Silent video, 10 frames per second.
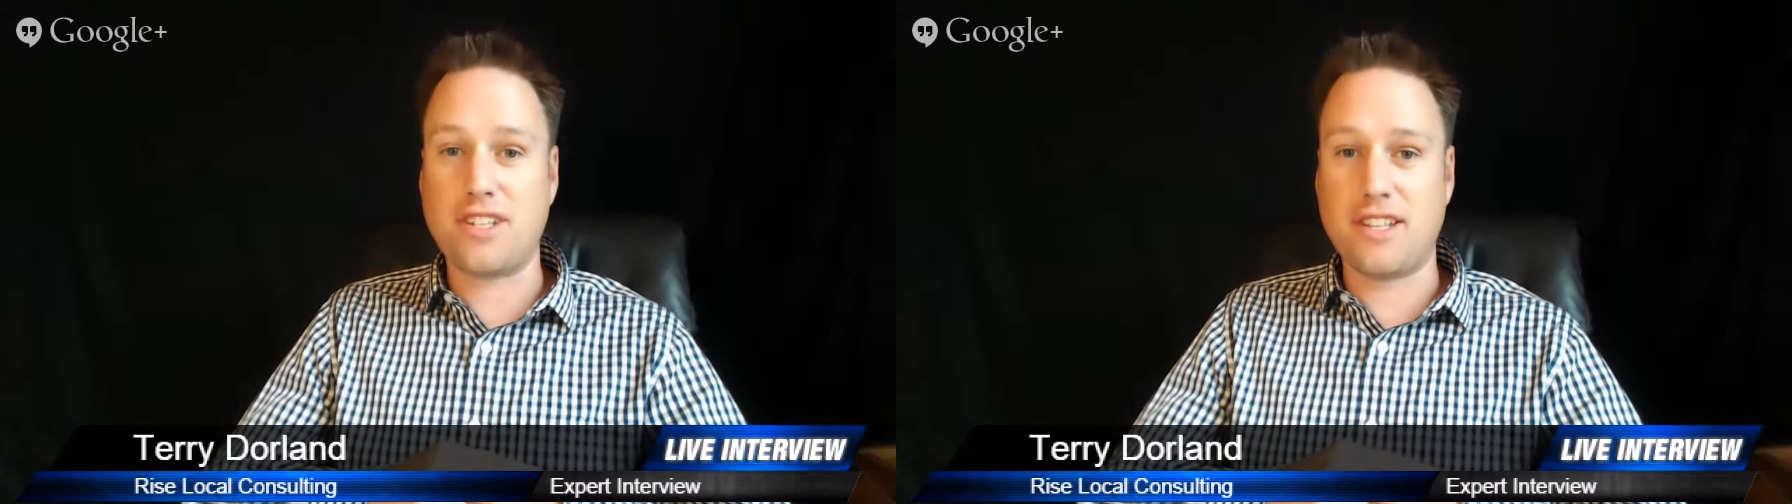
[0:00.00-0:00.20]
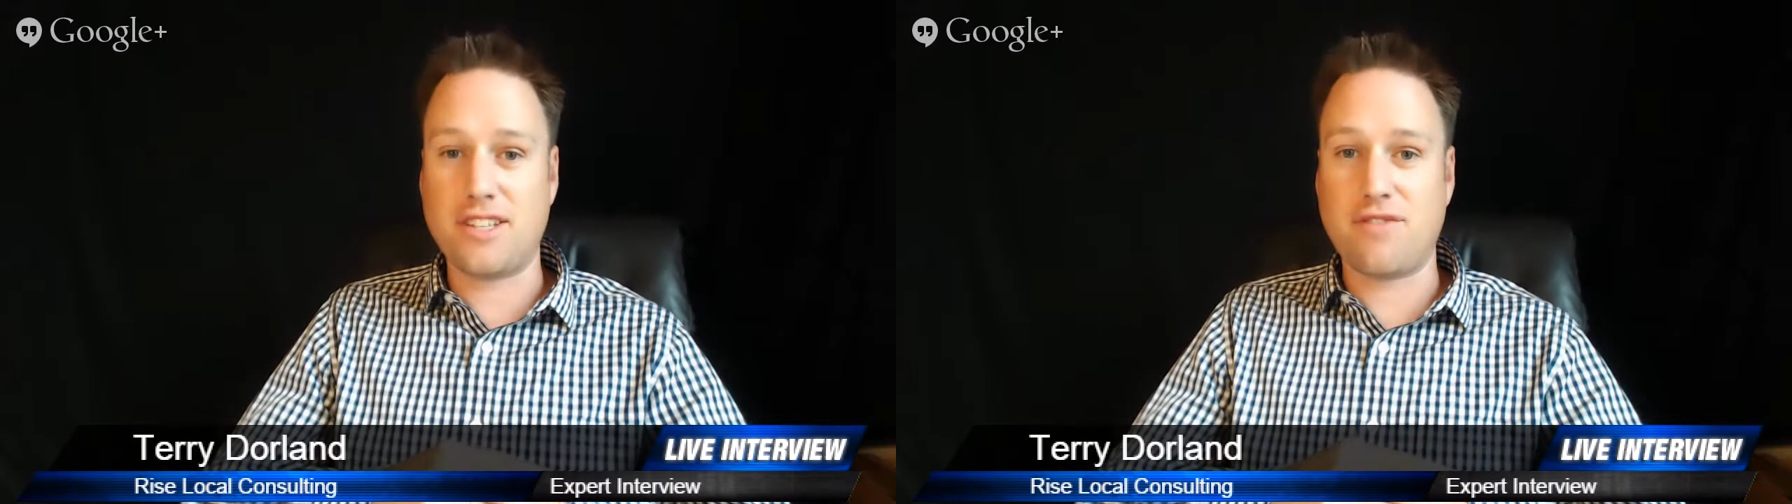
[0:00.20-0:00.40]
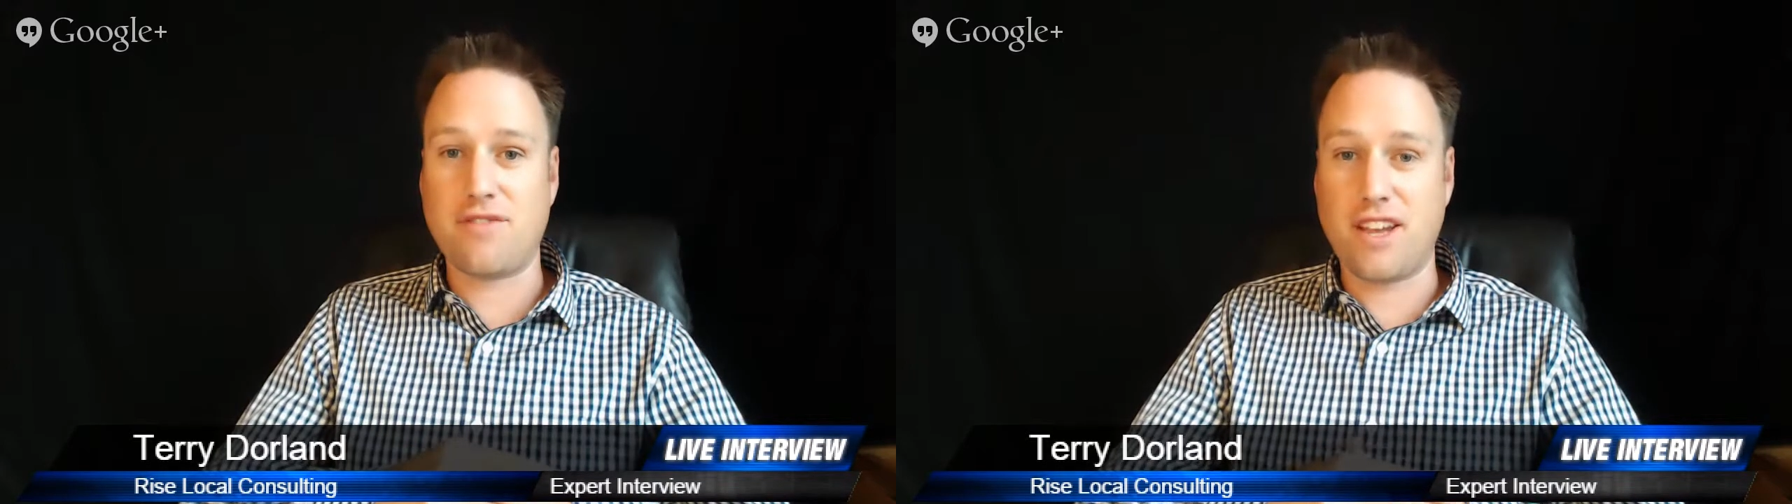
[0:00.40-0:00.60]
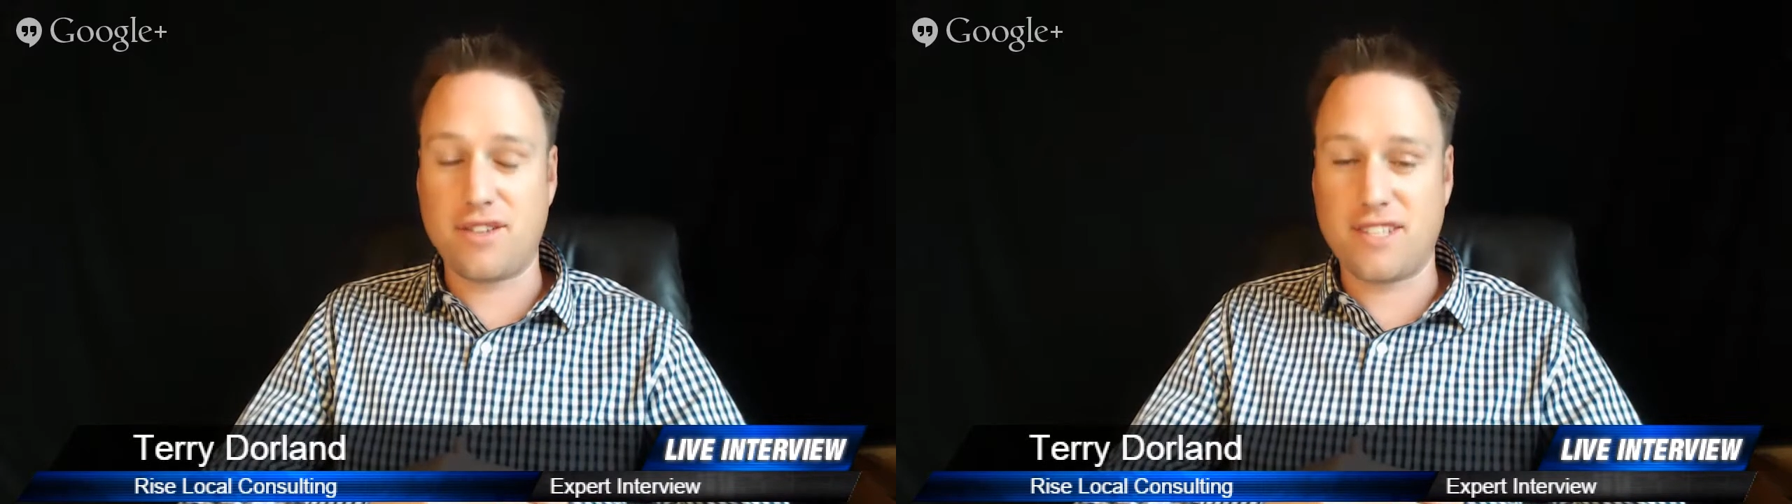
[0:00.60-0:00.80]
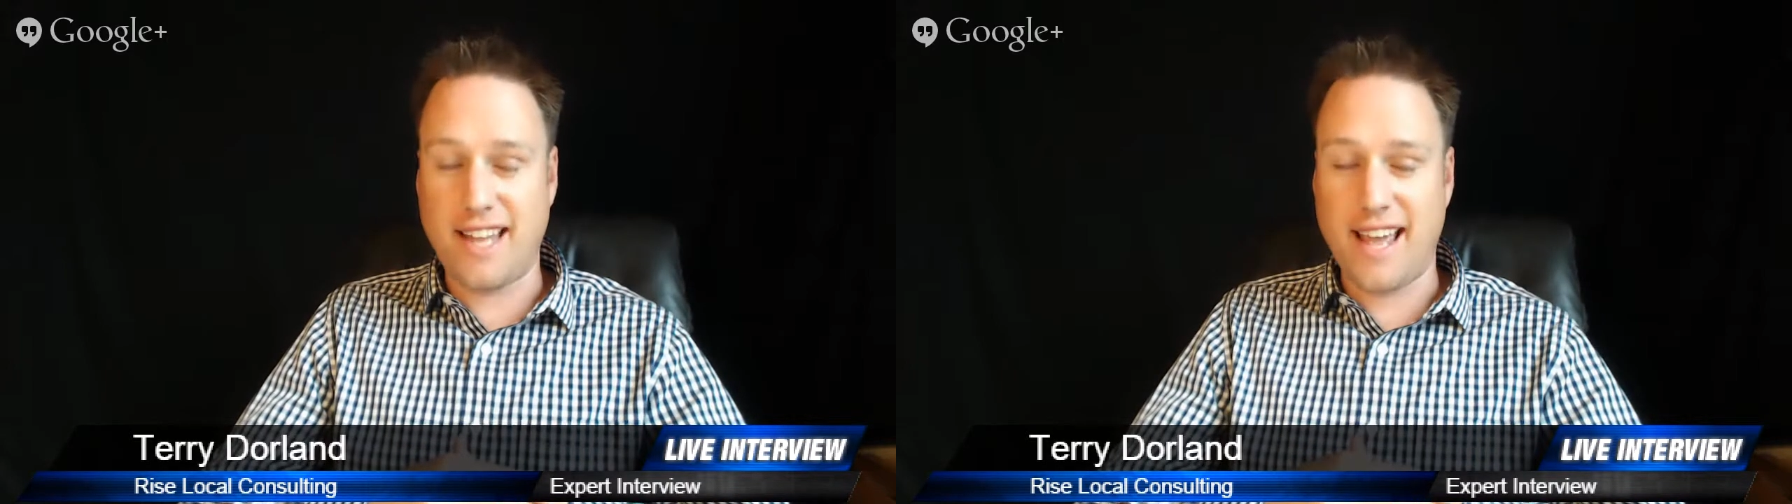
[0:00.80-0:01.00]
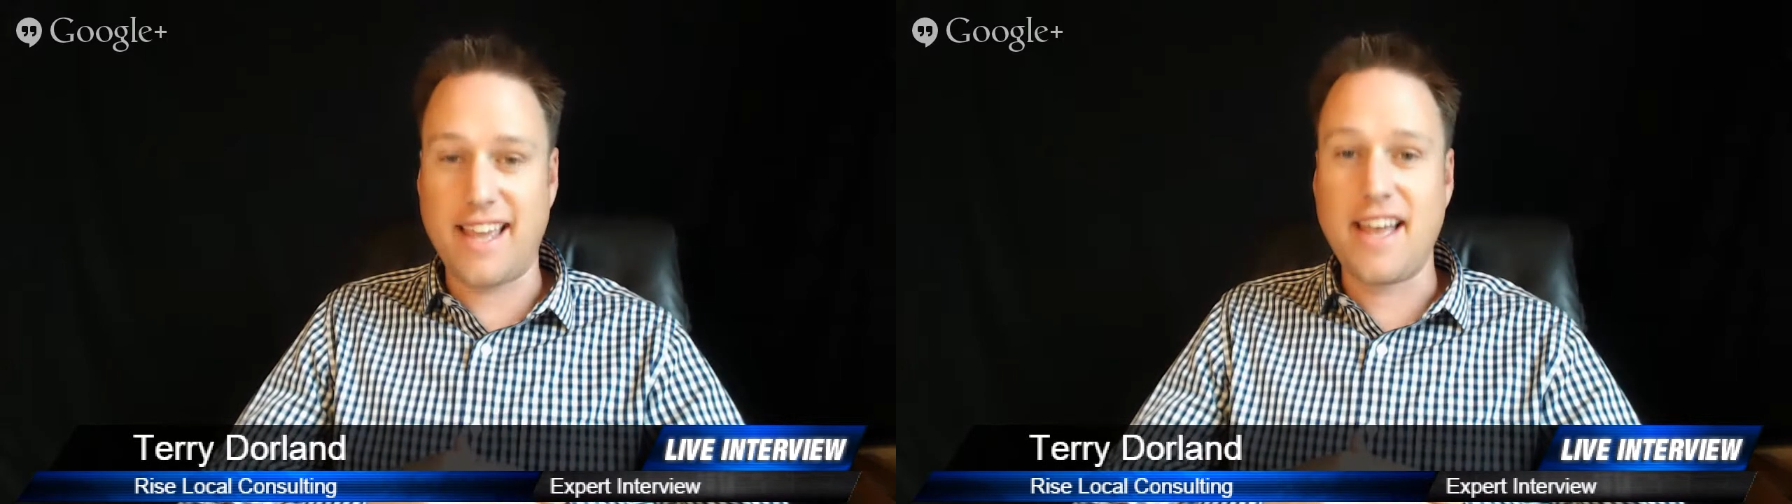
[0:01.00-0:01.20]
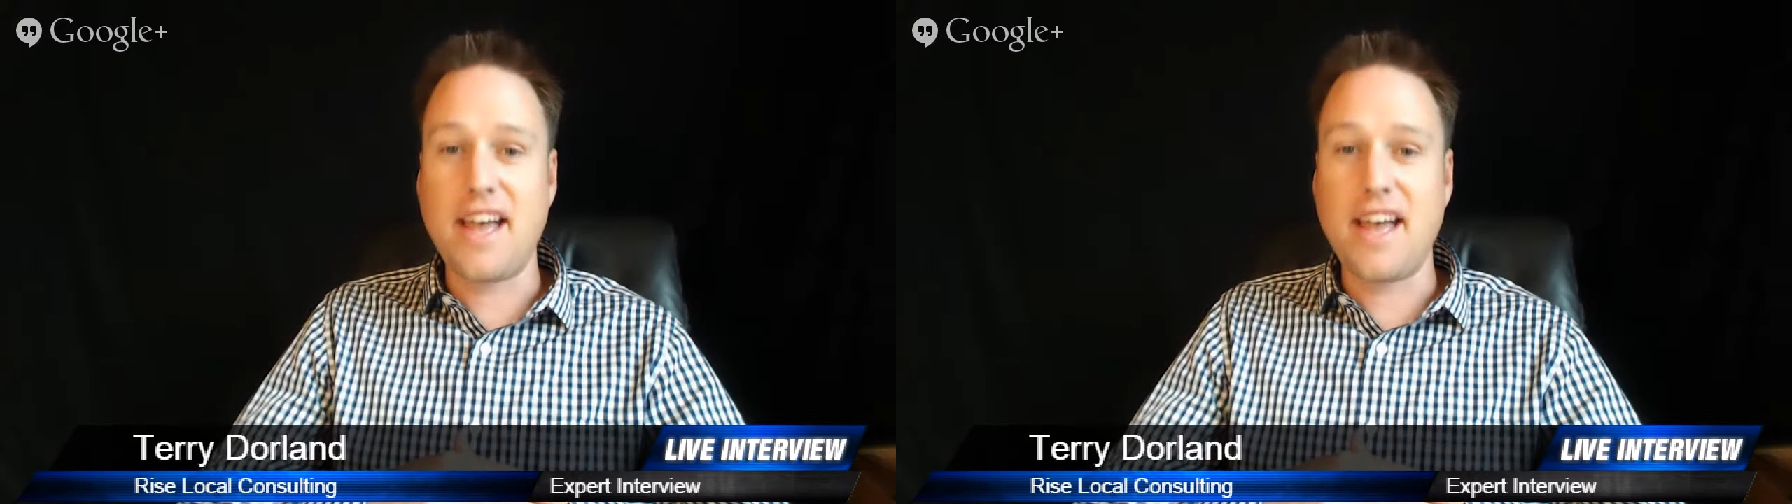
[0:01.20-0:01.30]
this video today.